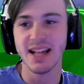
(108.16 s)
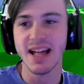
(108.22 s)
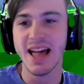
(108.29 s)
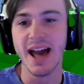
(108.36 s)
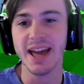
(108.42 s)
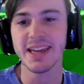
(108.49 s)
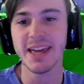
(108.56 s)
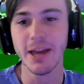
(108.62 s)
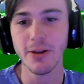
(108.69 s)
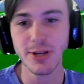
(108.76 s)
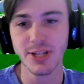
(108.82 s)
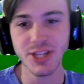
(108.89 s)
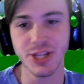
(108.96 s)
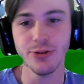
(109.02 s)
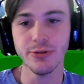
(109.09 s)
I
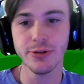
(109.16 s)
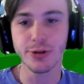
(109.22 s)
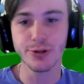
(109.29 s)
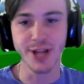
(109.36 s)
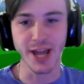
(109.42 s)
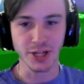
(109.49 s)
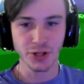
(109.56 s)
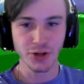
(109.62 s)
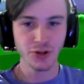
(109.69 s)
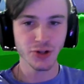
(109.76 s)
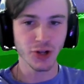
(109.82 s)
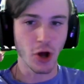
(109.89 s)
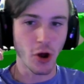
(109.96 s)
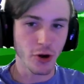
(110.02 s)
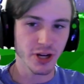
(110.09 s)
guarantee you your textures
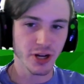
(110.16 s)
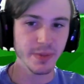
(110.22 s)
are going to be